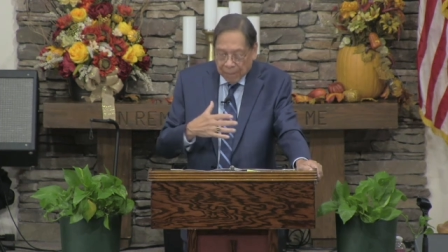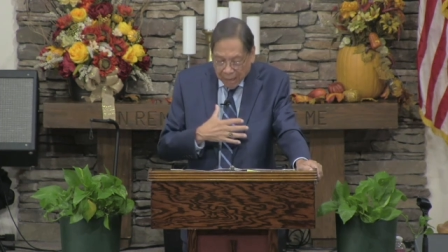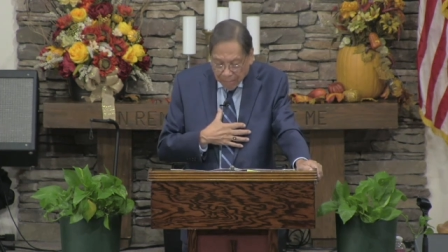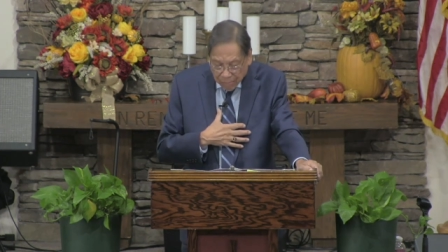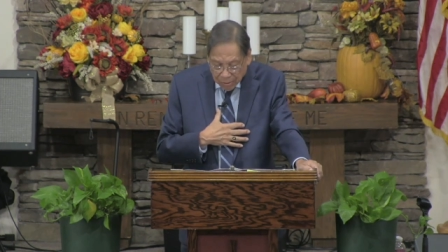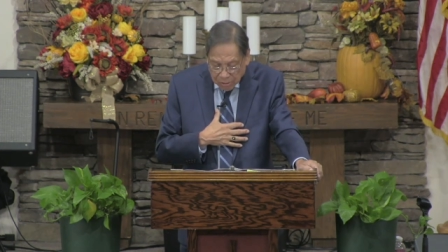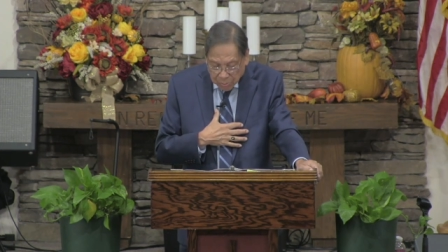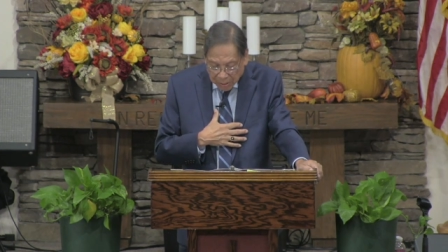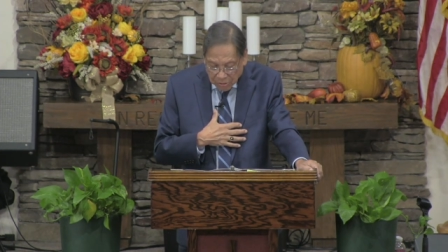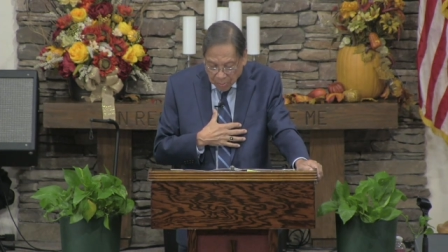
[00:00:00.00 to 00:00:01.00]
kept in a
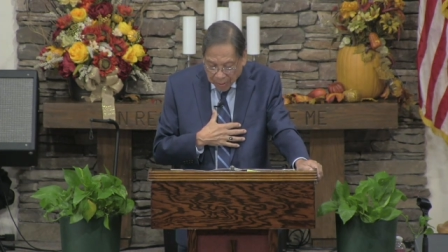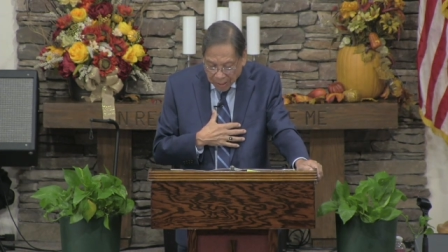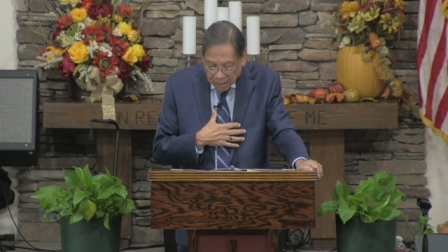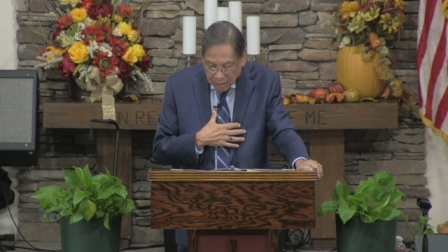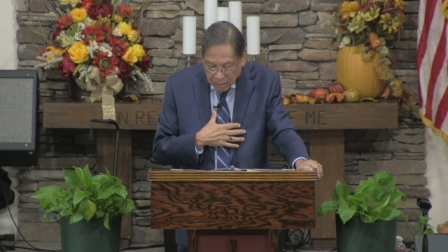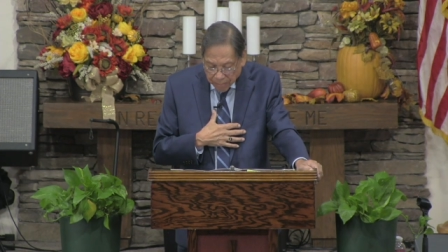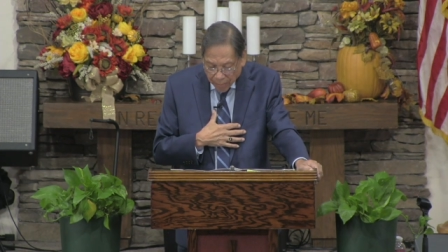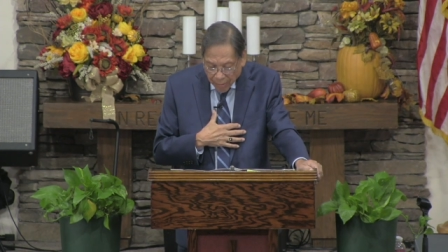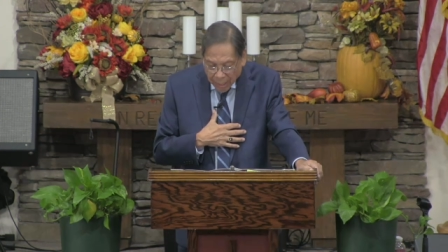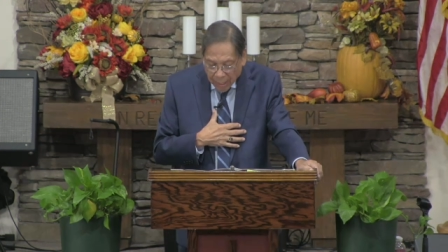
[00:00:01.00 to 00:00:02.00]
special place.
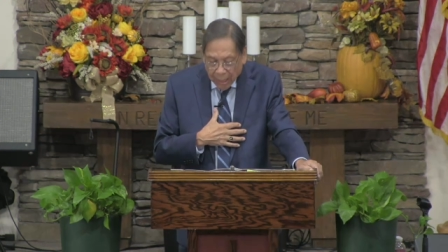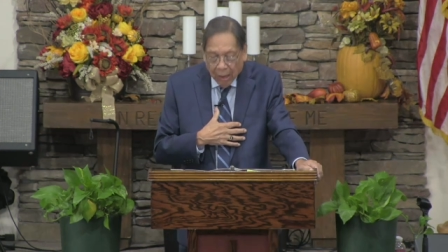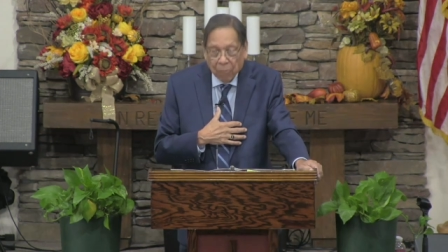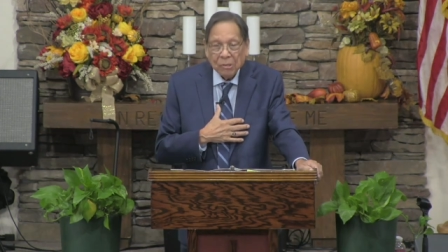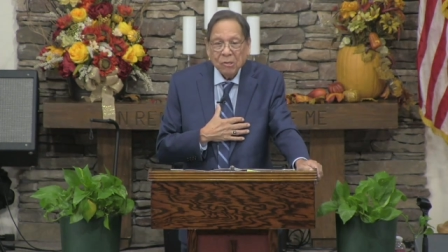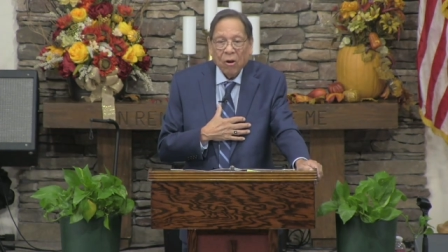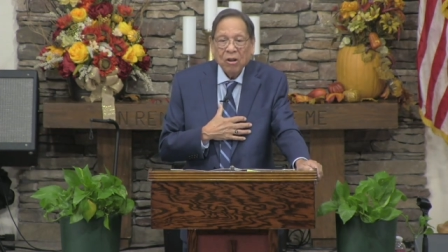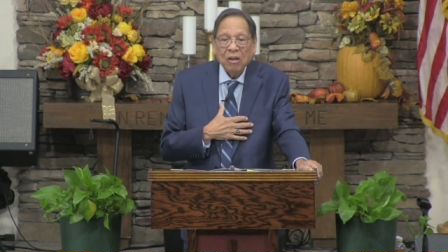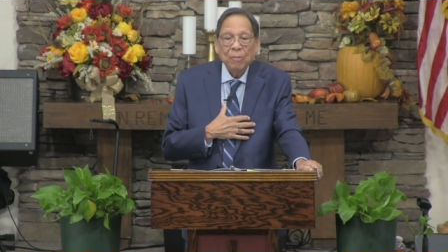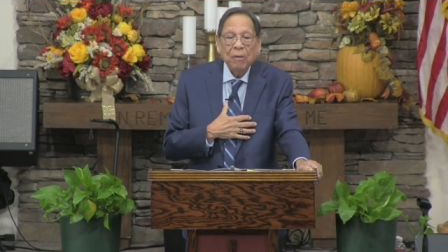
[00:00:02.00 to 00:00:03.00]
And we're
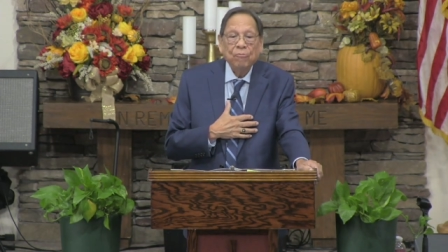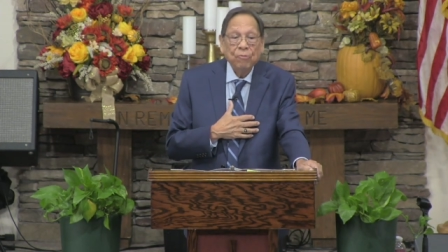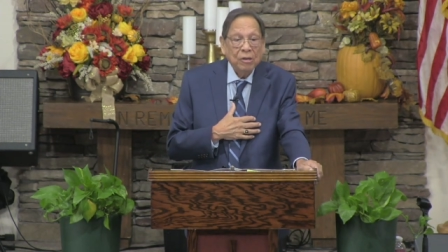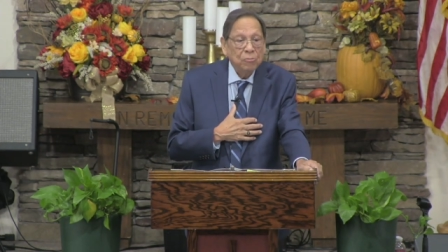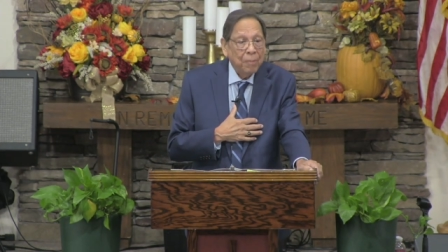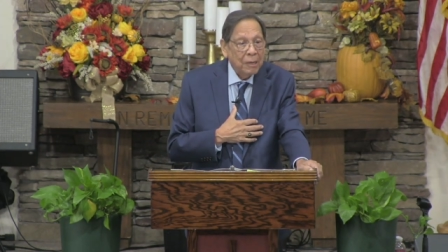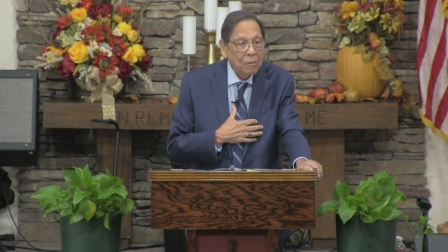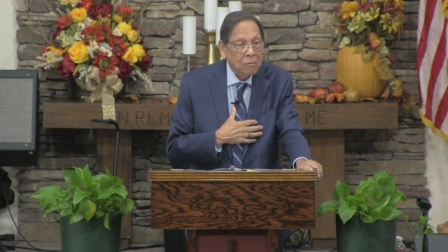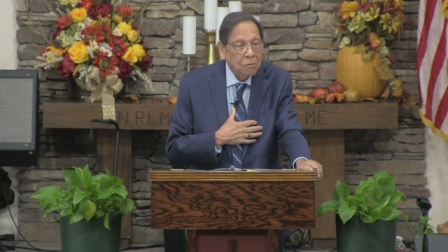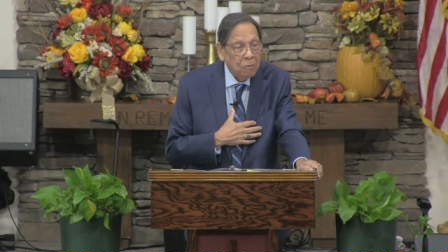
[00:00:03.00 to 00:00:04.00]
talking about fresh
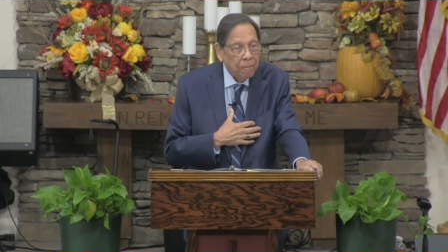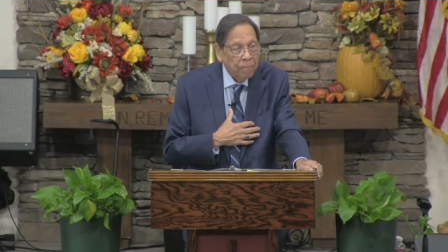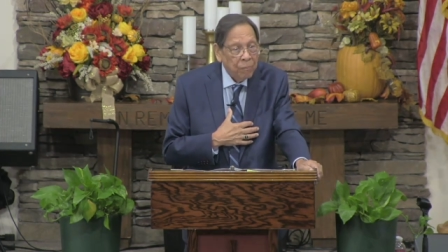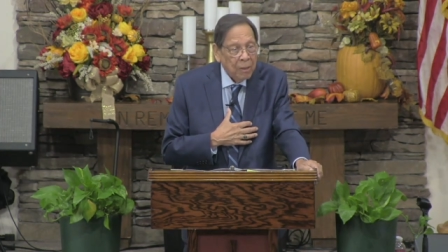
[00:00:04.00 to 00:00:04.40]
manna too.